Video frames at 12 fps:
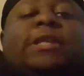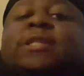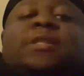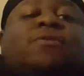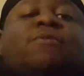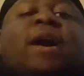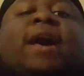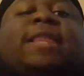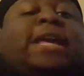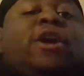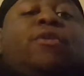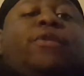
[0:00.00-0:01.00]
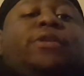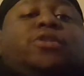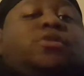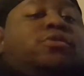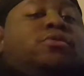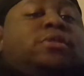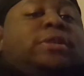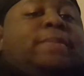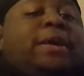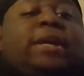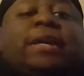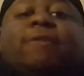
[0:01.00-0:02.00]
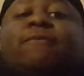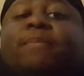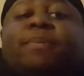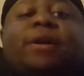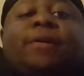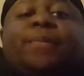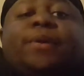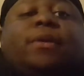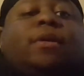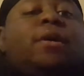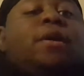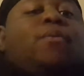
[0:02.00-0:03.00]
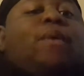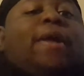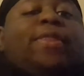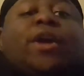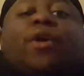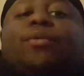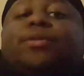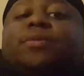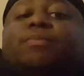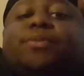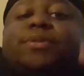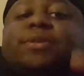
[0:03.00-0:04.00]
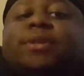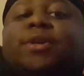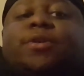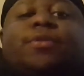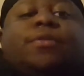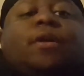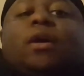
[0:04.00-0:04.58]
This is why they go into Dominican Republic, why they go into Brazil,